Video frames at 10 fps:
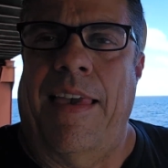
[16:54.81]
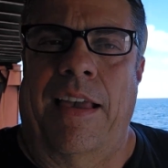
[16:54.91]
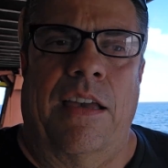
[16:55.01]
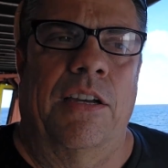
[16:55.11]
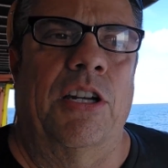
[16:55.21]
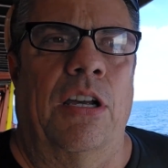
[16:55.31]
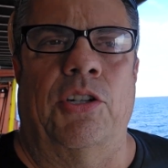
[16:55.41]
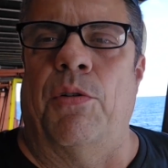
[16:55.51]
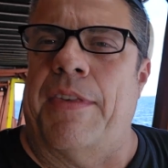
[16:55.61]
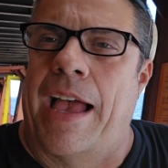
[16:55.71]
like
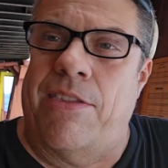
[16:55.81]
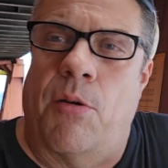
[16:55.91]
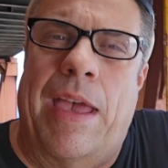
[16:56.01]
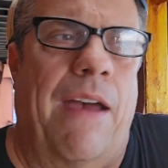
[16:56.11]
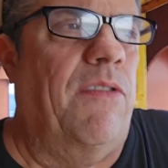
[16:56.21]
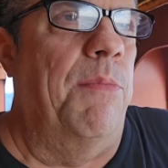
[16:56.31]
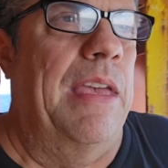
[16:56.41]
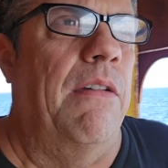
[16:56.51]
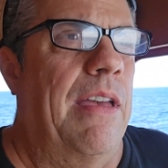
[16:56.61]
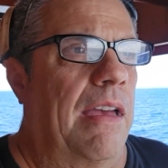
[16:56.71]
shoreside, so we have to
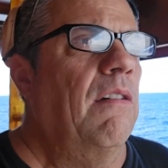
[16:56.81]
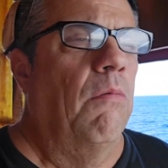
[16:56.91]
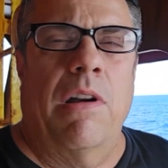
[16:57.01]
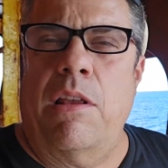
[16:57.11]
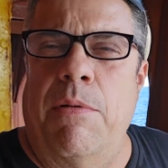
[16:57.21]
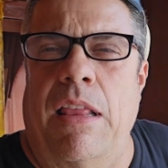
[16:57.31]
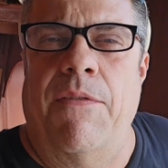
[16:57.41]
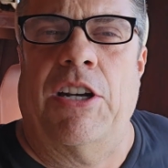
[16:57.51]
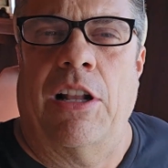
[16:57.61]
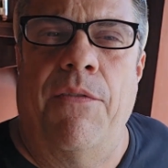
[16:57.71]
be really, really
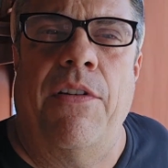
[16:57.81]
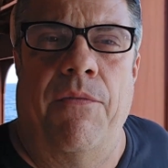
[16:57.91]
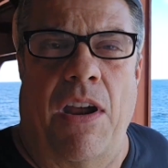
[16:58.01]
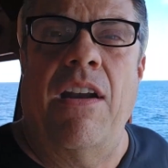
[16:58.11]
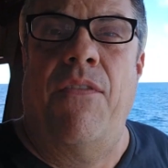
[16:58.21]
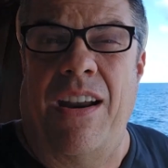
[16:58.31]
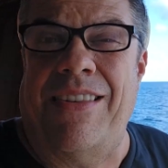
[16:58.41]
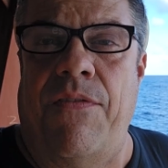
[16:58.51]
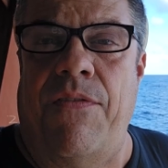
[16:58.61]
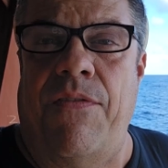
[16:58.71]
vigilant, very, very
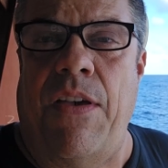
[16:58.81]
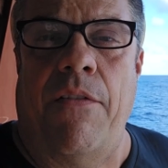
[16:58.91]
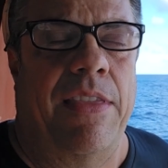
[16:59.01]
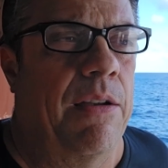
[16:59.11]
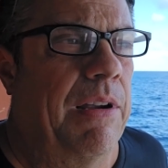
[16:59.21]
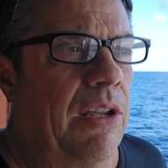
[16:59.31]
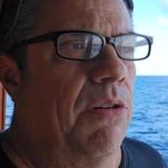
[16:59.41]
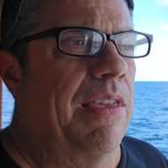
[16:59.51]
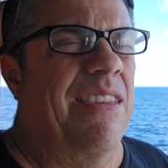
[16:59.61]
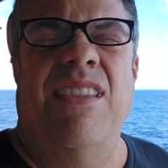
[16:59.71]
safe. Everything we do
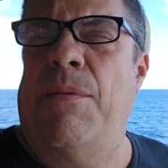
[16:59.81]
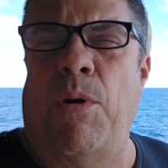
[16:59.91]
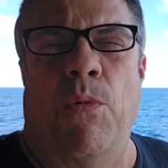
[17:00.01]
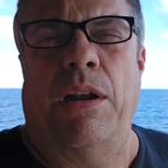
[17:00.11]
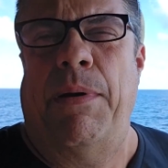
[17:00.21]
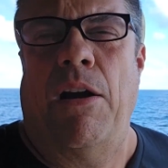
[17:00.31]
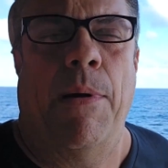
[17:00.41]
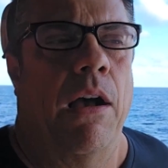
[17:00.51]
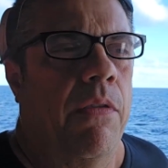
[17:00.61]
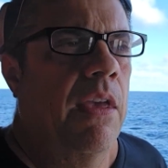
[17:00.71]
is #1
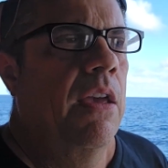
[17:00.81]
paramount.